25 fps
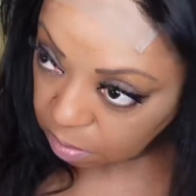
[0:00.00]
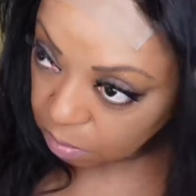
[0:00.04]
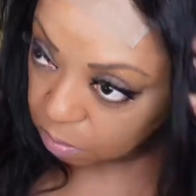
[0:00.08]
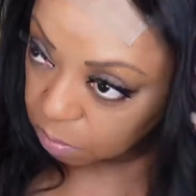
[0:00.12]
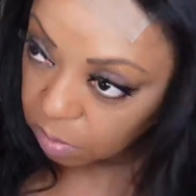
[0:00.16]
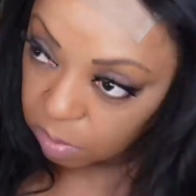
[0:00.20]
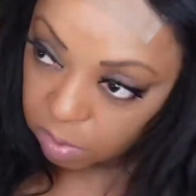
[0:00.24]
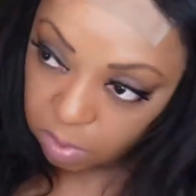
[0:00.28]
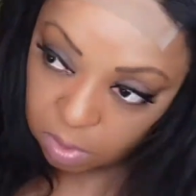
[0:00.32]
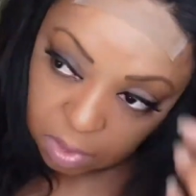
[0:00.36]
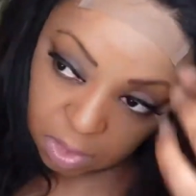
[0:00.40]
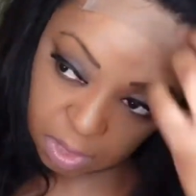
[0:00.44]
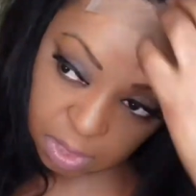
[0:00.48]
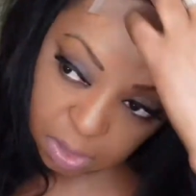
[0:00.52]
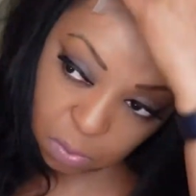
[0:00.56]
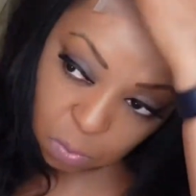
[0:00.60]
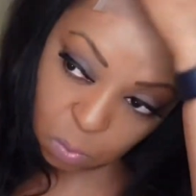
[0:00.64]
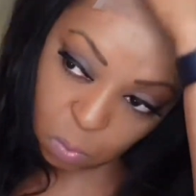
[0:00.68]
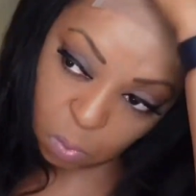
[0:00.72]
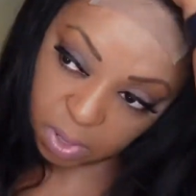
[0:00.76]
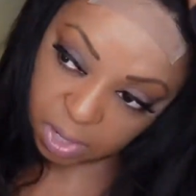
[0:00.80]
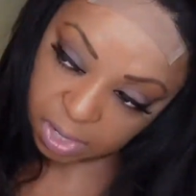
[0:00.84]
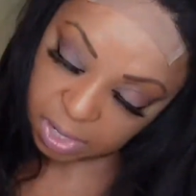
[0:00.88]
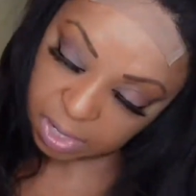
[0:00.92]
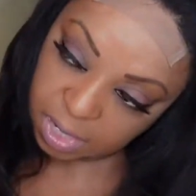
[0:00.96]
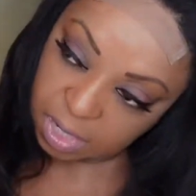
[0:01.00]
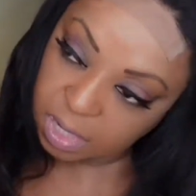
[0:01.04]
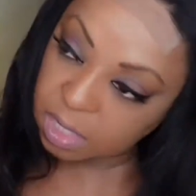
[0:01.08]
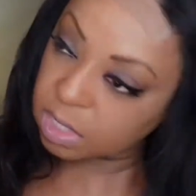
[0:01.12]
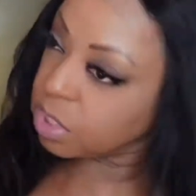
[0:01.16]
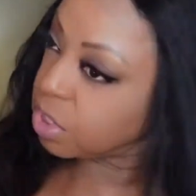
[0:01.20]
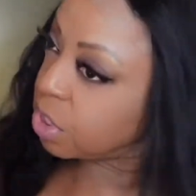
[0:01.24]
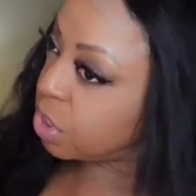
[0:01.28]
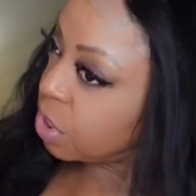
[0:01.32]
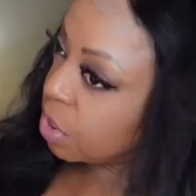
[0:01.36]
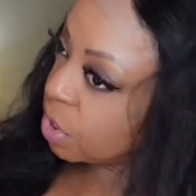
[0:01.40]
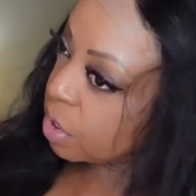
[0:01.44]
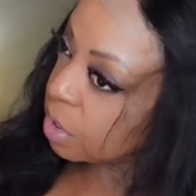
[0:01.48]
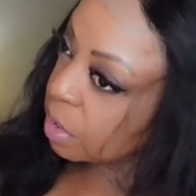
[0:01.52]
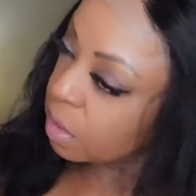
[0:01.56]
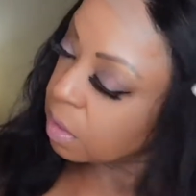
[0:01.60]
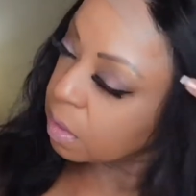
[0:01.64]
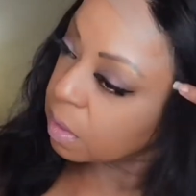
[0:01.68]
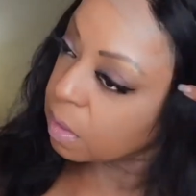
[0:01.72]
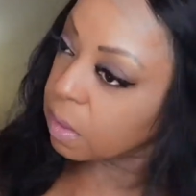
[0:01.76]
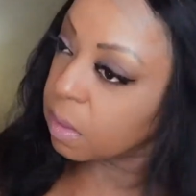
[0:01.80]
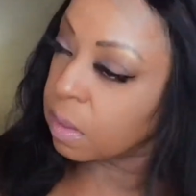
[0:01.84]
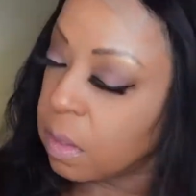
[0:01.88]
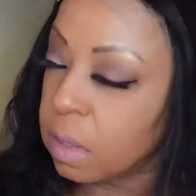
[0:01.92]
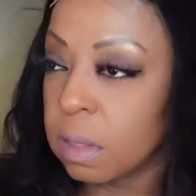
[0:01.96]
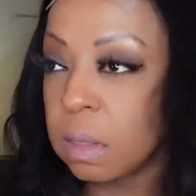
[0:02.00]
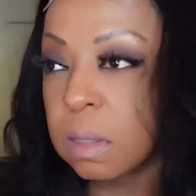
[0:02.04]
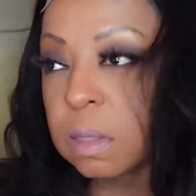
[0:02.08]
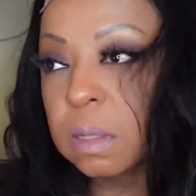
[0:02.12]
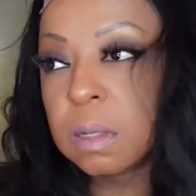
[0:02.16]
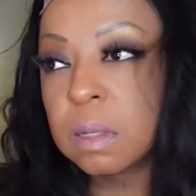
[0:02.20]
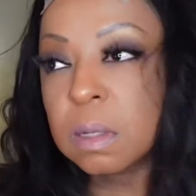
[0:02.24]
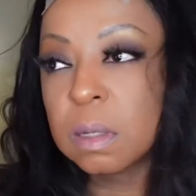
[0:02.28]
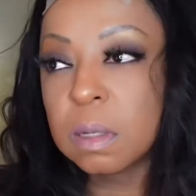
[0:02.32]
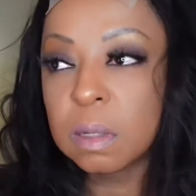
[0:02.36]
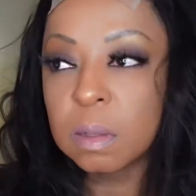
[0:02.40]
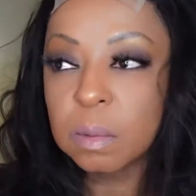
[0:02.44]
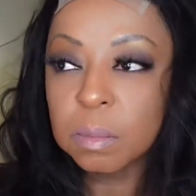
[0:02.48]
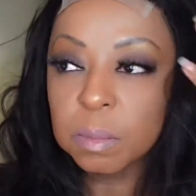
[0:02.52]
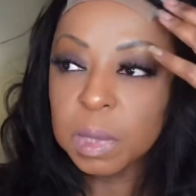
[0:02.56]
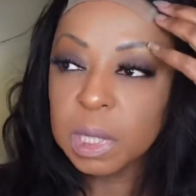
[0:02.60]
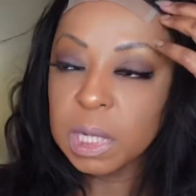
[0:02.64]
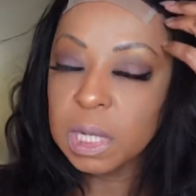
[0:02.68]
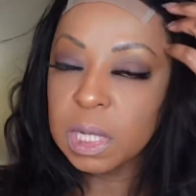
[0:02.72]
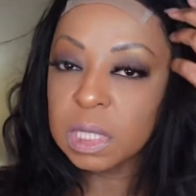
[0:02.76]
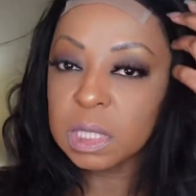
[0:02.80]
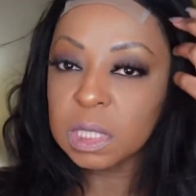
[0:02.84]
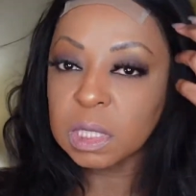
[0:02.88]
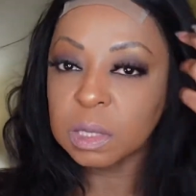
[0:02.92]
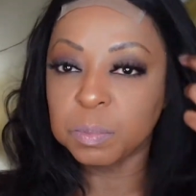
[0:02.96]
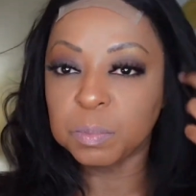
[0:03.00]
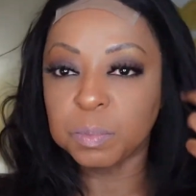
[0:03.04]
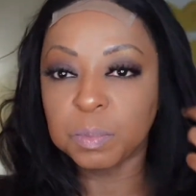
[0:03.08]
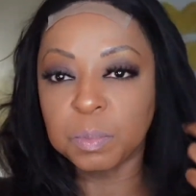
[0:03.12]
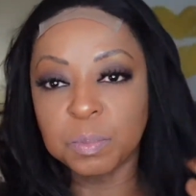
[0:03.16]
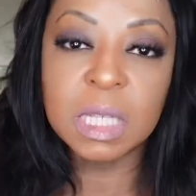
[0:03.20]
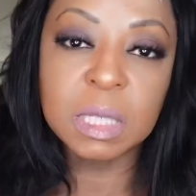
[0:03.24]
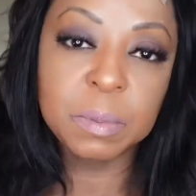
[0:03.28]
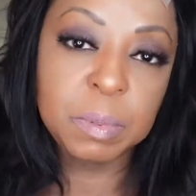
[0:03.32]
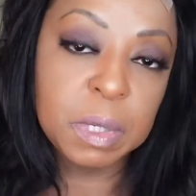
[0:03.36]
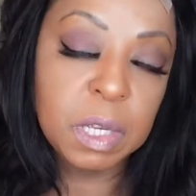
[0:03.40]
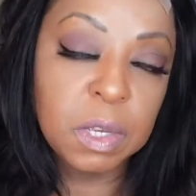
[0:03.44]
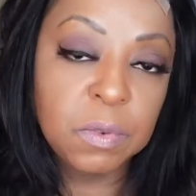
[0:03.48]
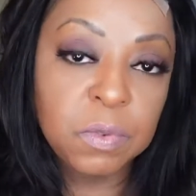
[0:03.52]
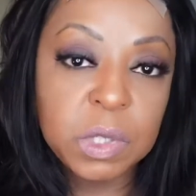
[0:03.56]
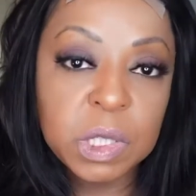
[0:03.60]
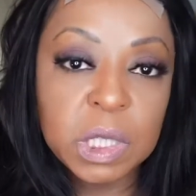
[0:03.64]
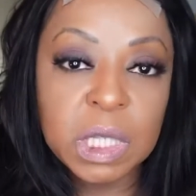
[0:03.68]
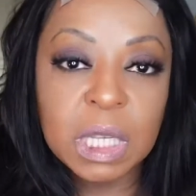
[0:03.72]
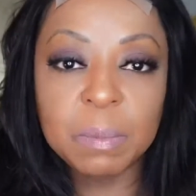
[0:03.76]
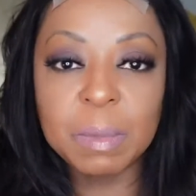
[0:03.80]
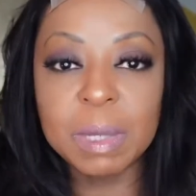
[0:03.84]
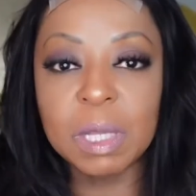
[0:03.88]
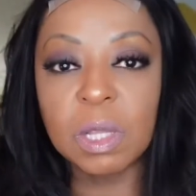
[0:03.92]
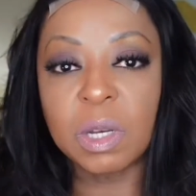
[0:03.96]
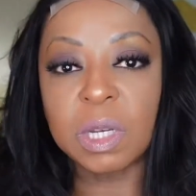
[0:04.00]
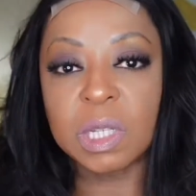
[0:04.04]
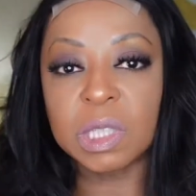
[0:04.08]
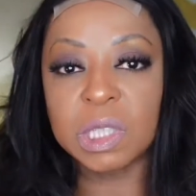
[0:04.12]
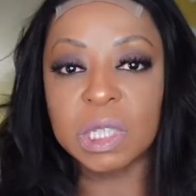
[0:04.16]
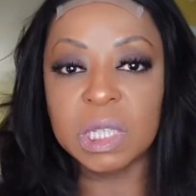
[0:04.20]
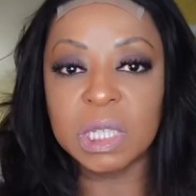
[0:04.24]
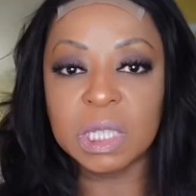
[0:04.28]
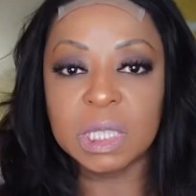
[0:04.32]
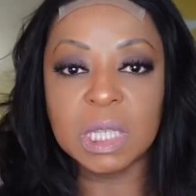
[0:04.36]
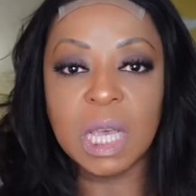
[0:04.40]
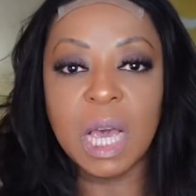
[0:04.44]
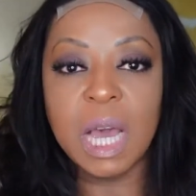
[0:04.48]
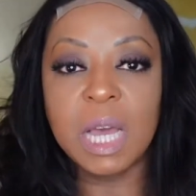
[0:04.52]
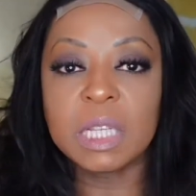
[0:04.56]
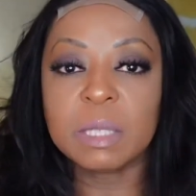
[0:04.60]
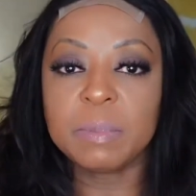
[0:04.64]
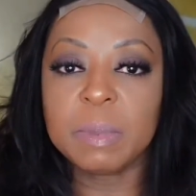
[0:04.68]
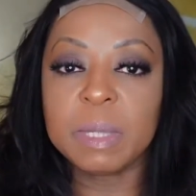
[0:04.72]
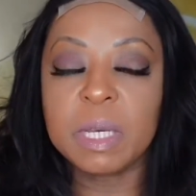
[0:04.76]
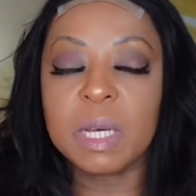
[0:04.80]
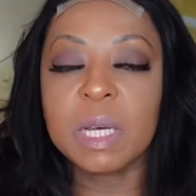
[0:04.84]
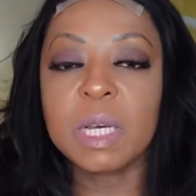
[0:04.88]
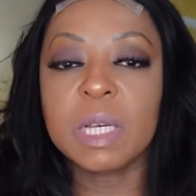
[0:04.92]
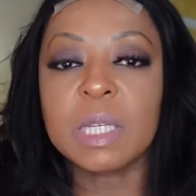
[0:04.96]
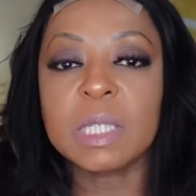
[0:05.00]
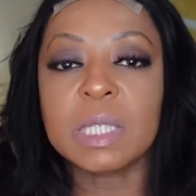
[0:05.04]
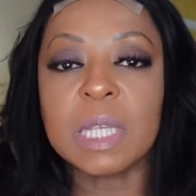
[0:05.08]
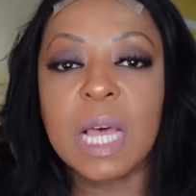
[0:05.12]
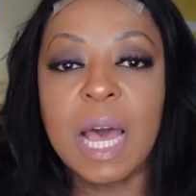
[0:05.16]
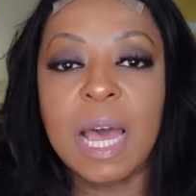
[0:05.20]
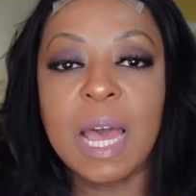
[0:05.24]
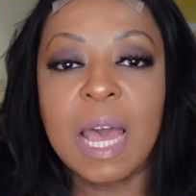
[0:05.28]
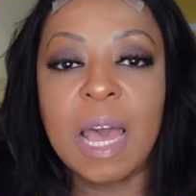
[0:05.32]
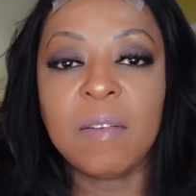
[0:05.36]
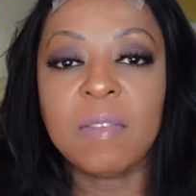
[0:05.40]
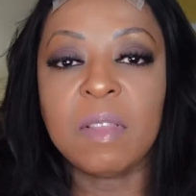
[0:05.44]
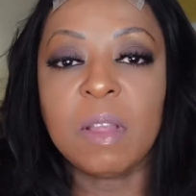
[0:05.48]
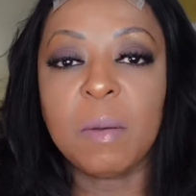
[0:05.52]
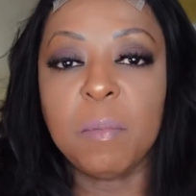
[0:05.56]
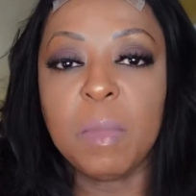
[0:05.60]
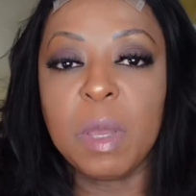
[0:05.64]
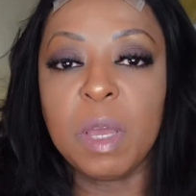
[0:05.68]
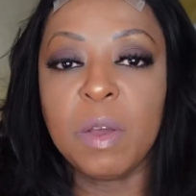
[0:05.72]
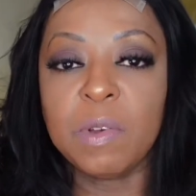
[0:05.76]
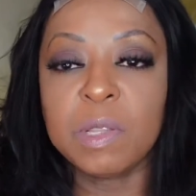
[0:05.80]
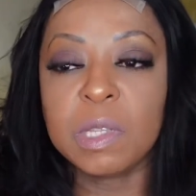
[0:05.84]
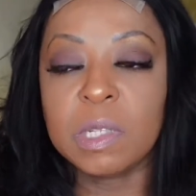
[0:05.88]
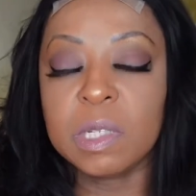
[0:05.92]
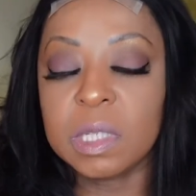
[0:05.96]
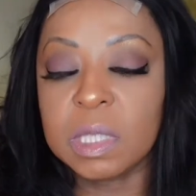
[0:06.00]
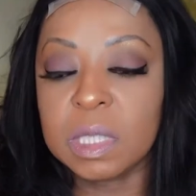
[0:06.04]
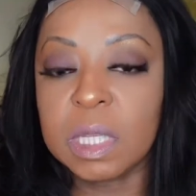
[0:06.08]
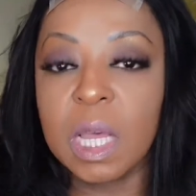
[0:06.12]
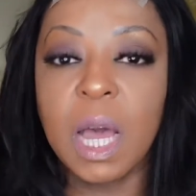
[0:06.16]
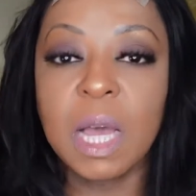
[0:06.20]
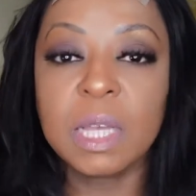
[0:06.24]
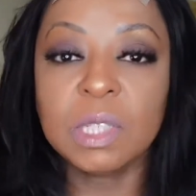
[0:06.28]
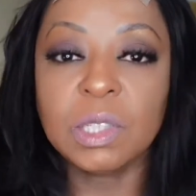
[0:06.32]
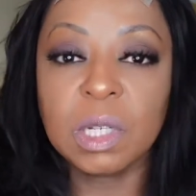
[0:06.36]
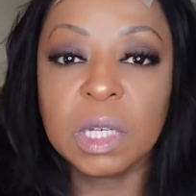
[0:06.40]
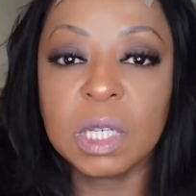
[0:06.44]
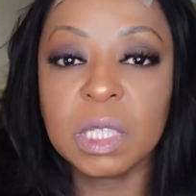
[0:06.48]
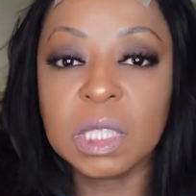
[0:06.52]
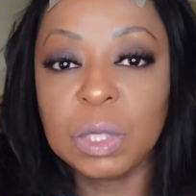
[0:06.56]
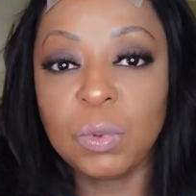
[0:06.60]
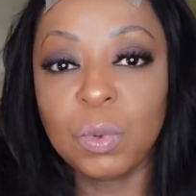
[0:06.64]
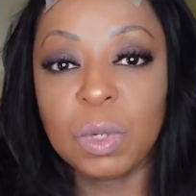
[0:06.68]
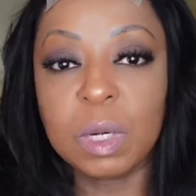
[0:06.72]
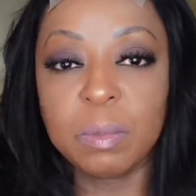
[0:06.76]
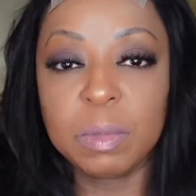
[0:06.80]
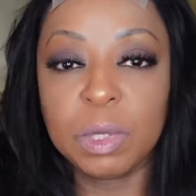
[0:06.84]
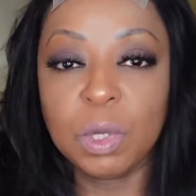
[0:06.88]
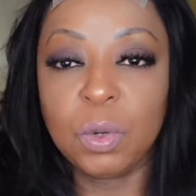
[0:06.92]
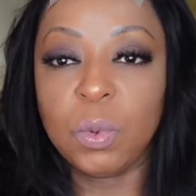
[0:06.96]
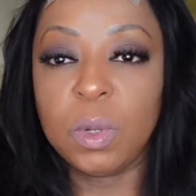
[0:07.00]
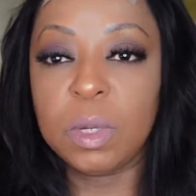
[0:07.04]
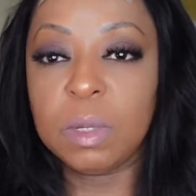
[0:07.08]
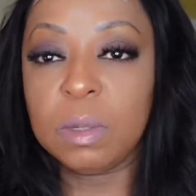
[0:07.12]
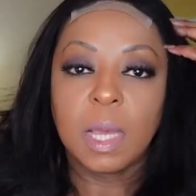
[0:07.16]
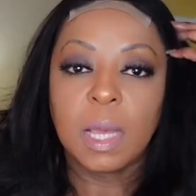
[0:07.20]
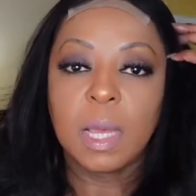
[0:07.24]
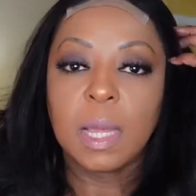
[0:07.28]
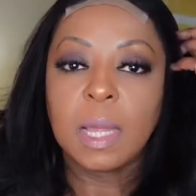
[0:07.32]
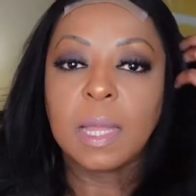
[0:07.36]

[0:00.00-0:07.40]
we're looking wiggish. But if you see me looking to the sides, because I have the mirror to the side so I can see what I'm doing.